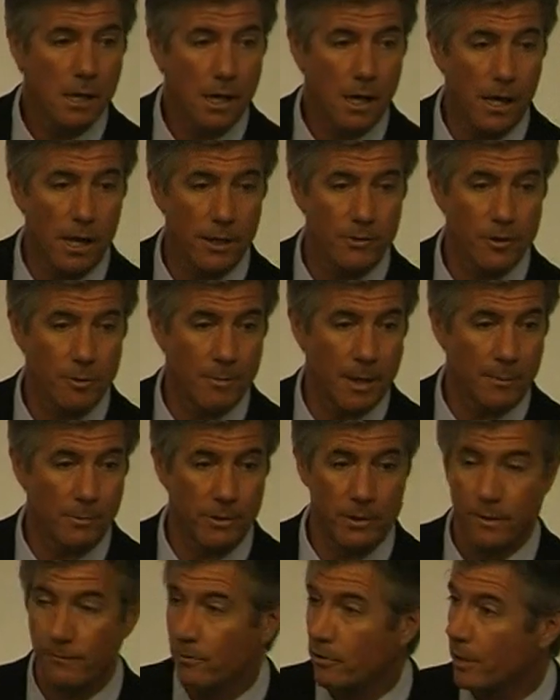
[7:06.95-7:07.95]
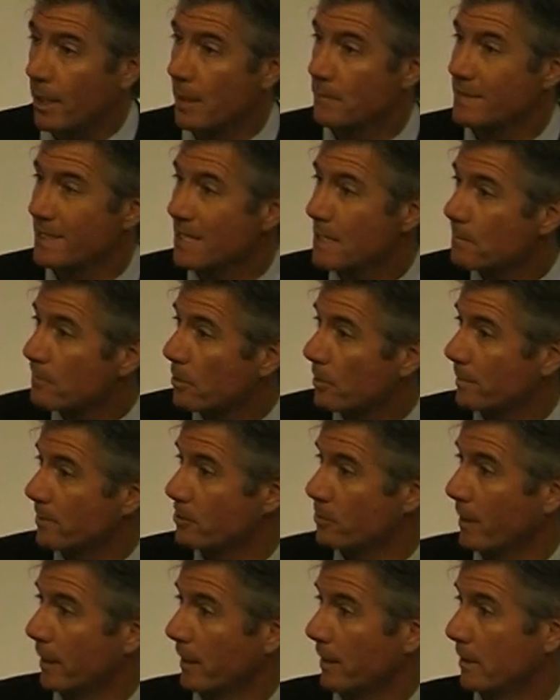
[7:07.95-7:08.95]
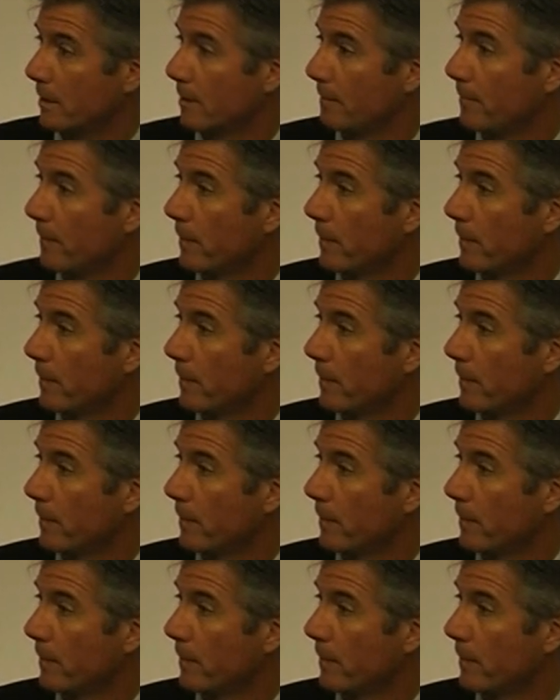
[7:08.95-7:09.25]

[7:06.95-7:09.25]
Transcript: on the memory of crimes it perpetrated.